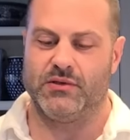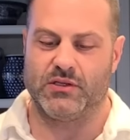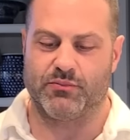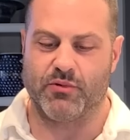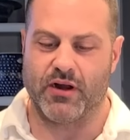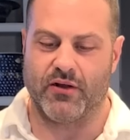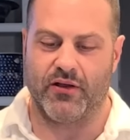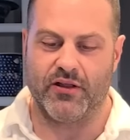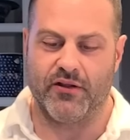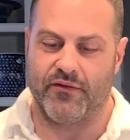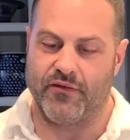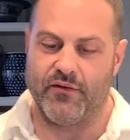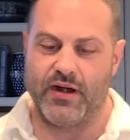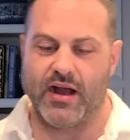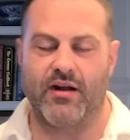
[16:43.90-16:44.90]
spread all your
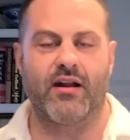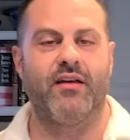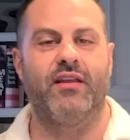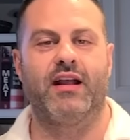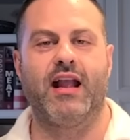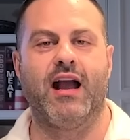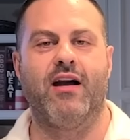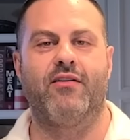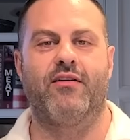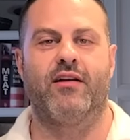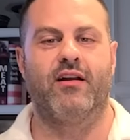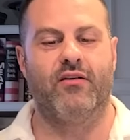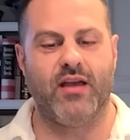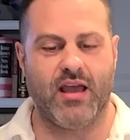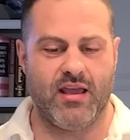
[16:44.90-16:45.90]
food out on the counter
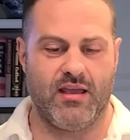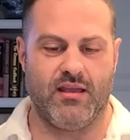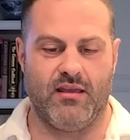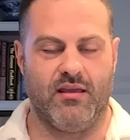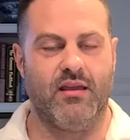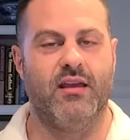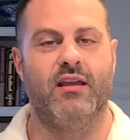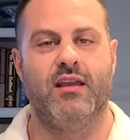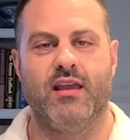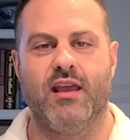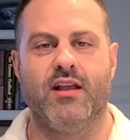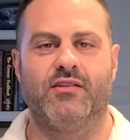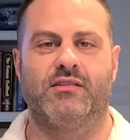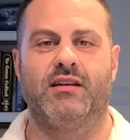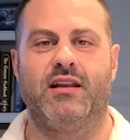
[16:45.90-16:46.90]
and go, hey,
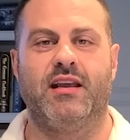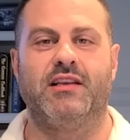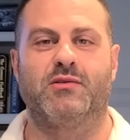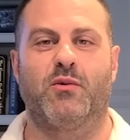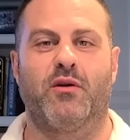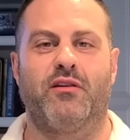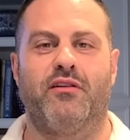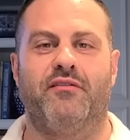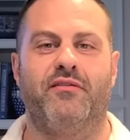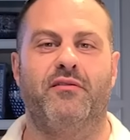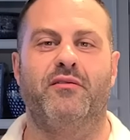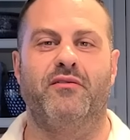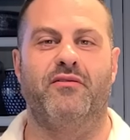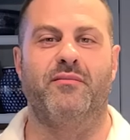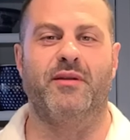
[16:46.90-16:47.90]
here's a day's worth of
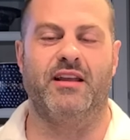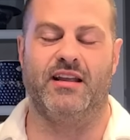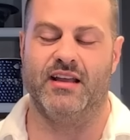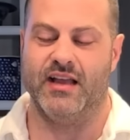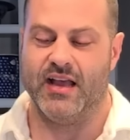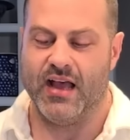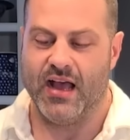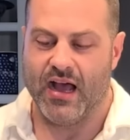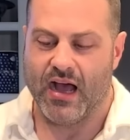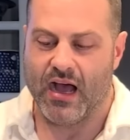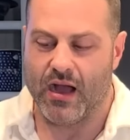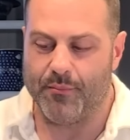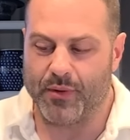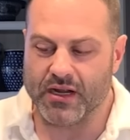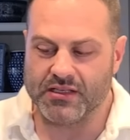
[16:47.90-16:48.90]
food for me.
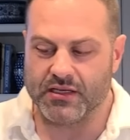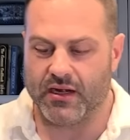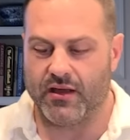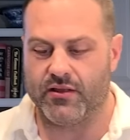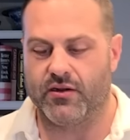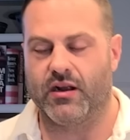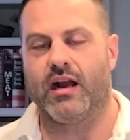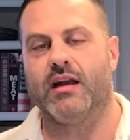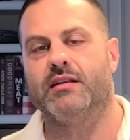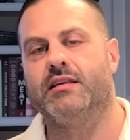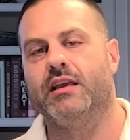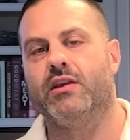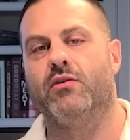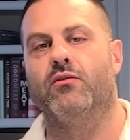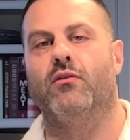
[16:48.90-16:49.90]
Um, but it's another to kind of
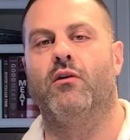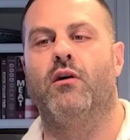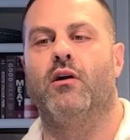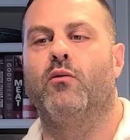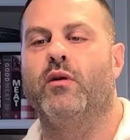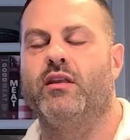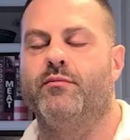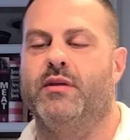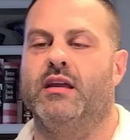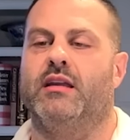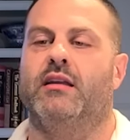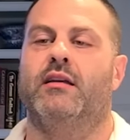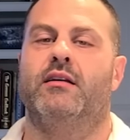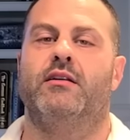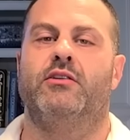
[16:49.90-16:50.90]
take you along with
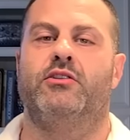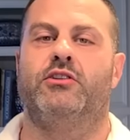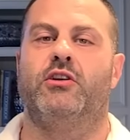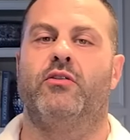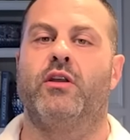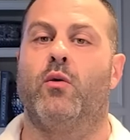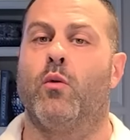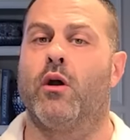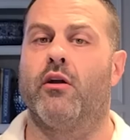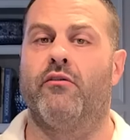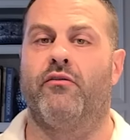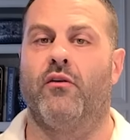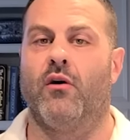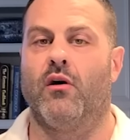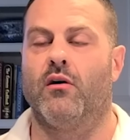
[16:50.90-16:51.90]
me, show you where it
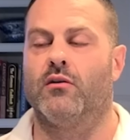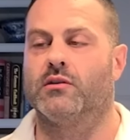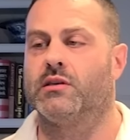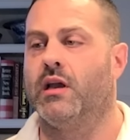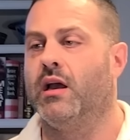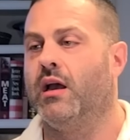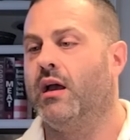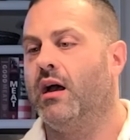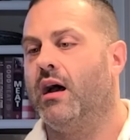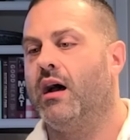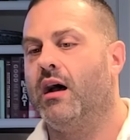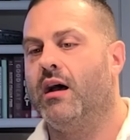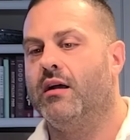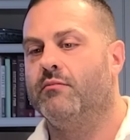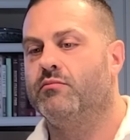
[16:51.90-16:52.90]
falls.
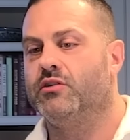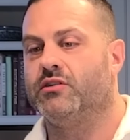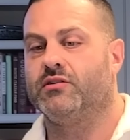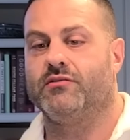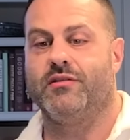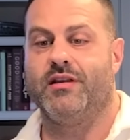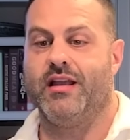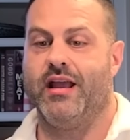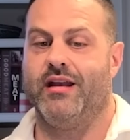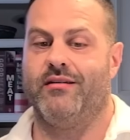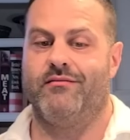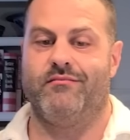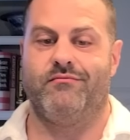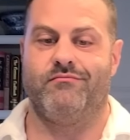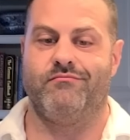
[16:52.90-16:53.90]
Uh, just,
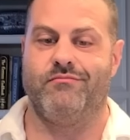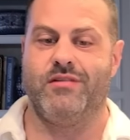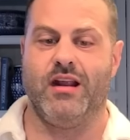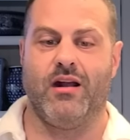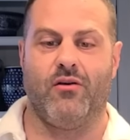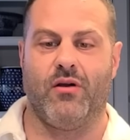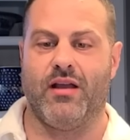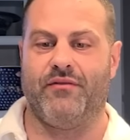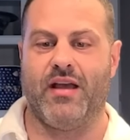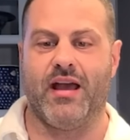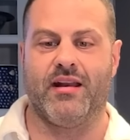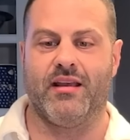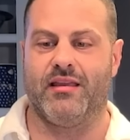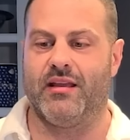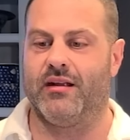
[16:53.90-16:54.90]
and you know, I've
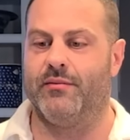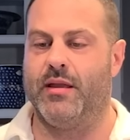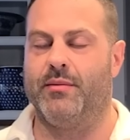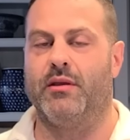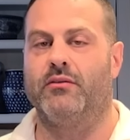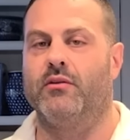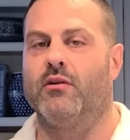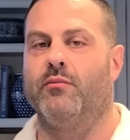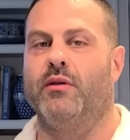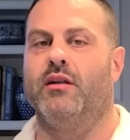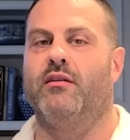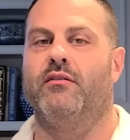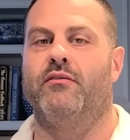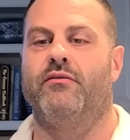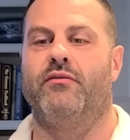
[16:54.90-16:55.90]
had, I think, maybe a little bit
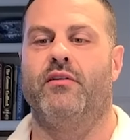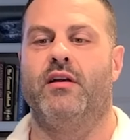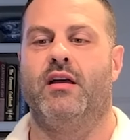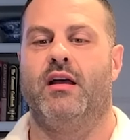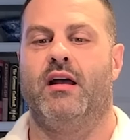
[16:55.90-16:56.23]
of